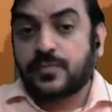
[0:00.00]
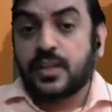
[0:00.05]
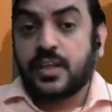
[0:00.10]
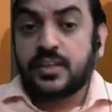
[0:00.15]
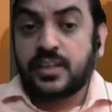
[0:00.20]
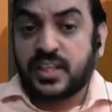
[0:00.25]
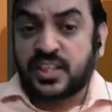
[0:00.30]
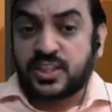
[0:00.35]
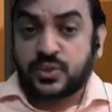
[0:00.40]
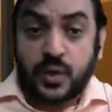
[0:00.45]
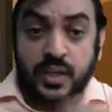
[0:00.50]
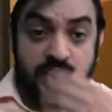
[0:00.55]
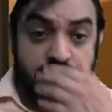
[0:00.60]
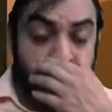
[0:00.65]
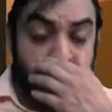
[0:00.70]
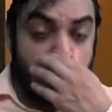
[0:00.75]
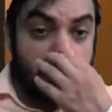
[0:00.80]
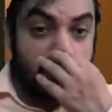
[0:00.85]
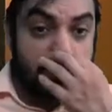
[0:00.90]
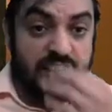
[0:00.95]
That's what is
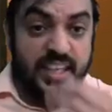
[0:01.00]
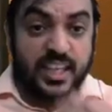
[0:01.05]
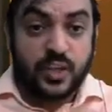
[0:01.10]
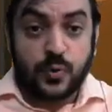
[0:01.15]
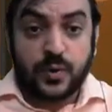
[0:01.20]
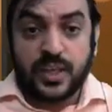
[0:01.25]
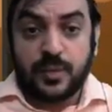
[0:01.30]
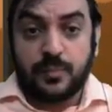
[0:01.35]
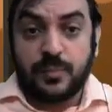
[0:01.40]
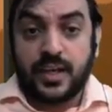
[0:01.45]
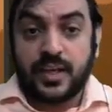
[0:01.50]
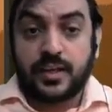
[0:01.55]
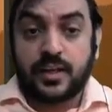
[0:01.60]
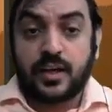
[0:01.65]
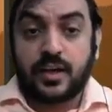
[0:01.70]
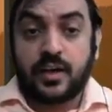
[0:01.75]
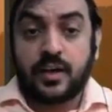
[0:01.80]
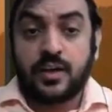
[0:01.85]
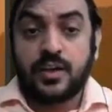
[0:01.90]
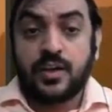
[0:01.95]
called as equity
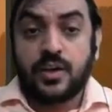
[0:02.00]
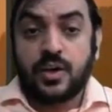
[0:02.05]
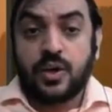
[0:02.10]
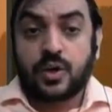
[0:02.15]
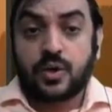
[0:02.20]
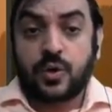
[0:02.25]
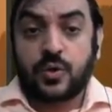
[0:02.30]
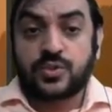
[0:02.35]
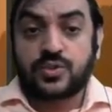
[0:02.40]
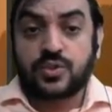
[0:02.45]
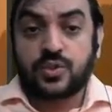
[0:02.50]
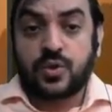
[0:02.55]
beta, or also